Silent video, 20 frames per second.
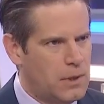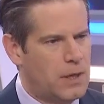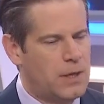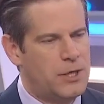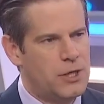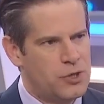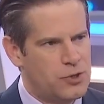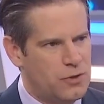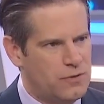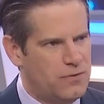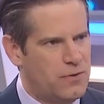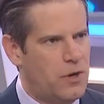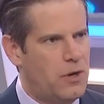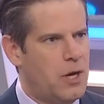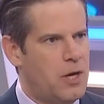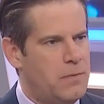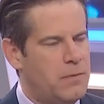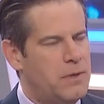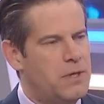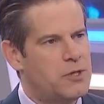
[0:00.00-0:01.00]
additional
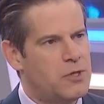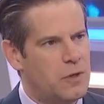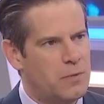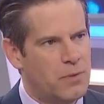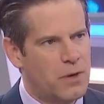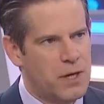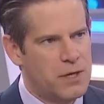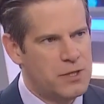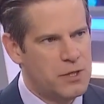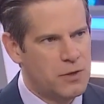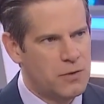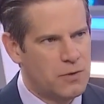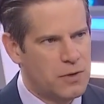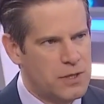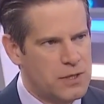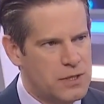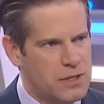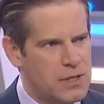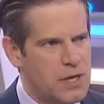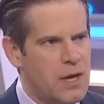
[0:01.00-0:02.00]
volume, additional price
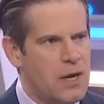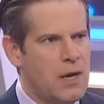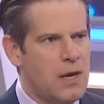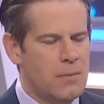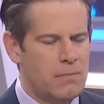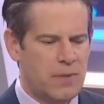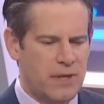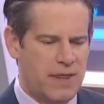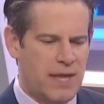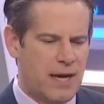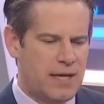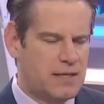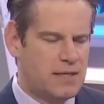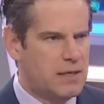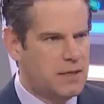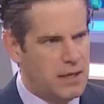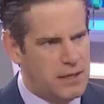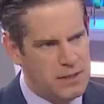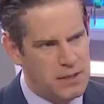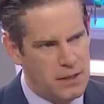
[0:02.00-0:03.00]
increases. But that's
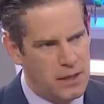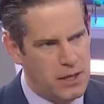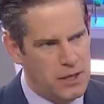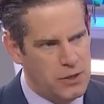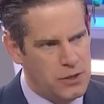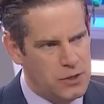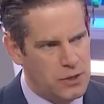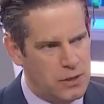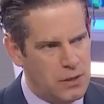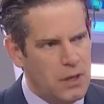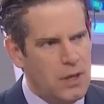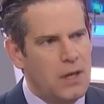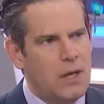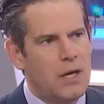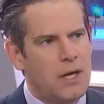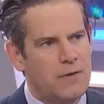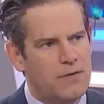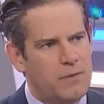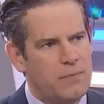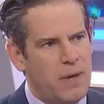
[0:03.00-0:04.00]
in isolation.
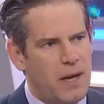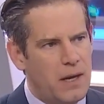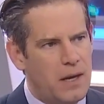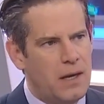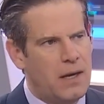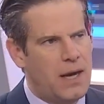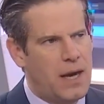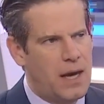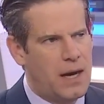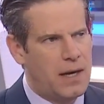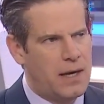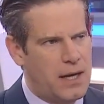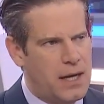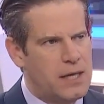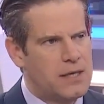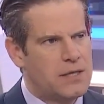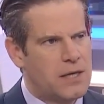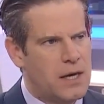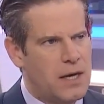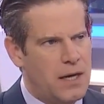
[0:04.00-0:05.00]
If the Bank of Canada
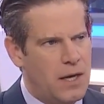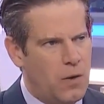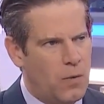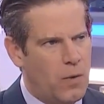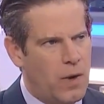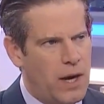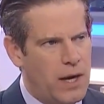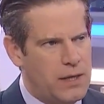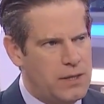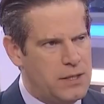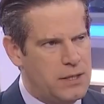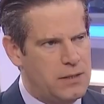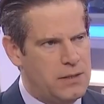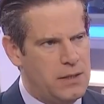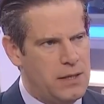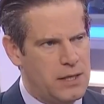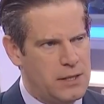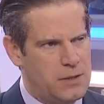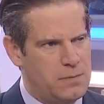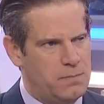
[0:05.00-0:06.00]
is cutting rates,
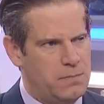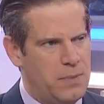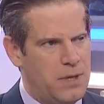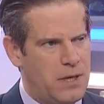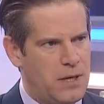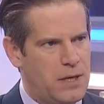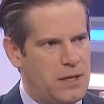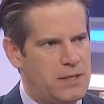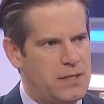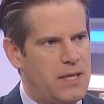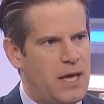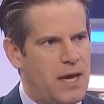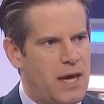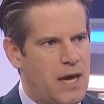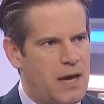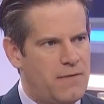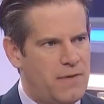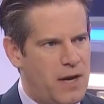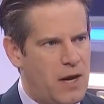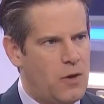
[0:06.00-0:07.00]
it's because they
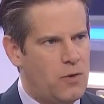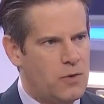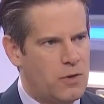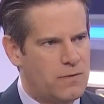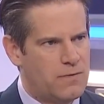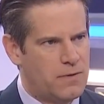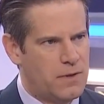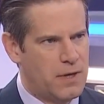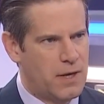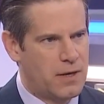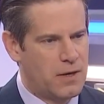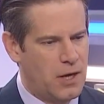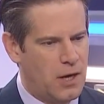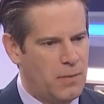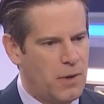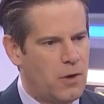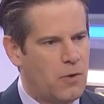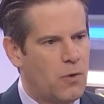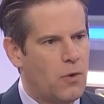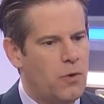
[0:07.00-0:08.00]
have an outlook for the
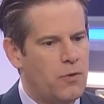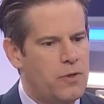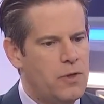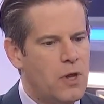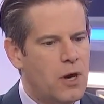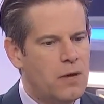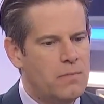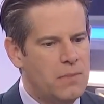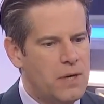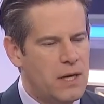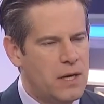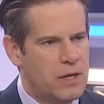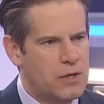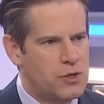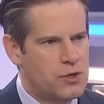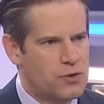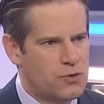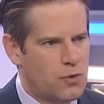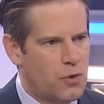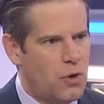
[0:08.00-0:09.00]
economic growth not being
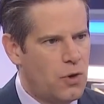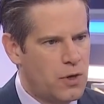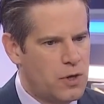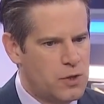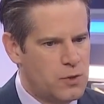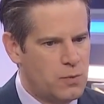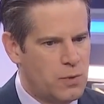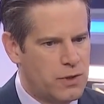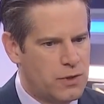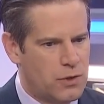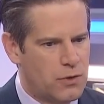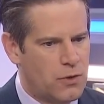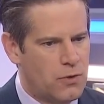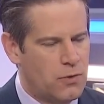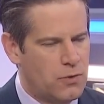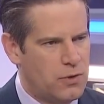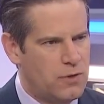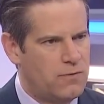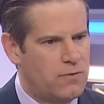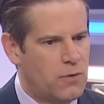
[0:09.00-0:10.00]
as strong as what they're
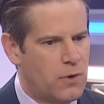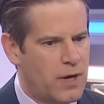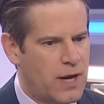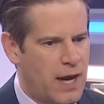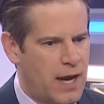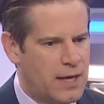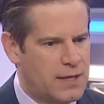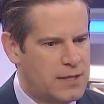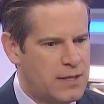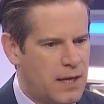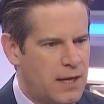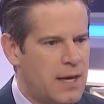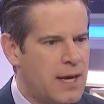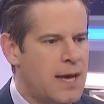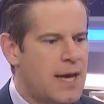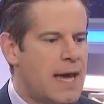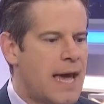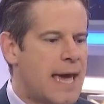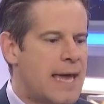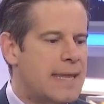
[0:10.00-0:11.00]
currently forecasting.
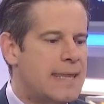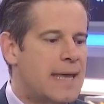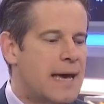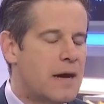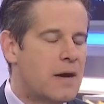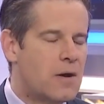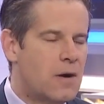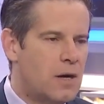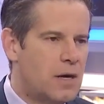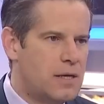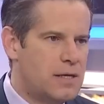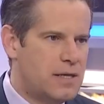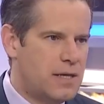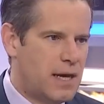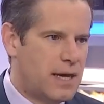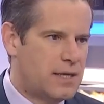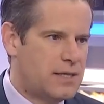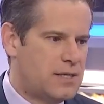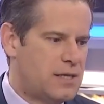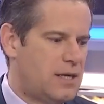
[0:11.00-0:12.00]
And in that
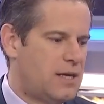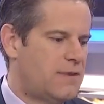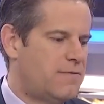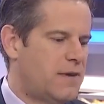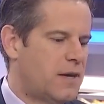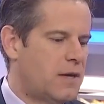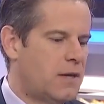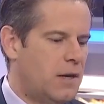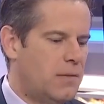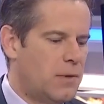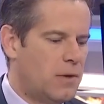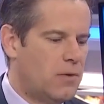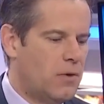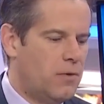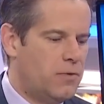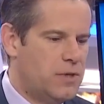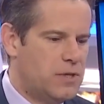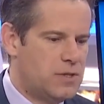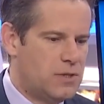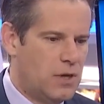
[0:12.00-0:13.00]
context, if economic growth
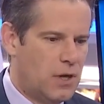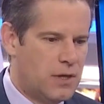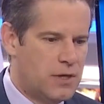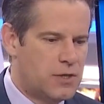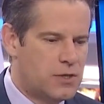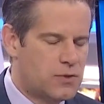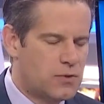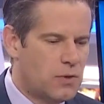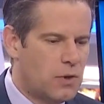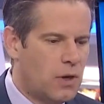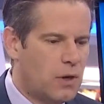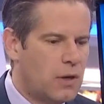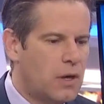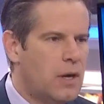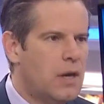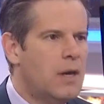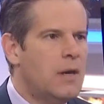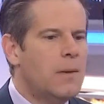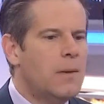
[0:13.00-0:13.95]
is not as strong,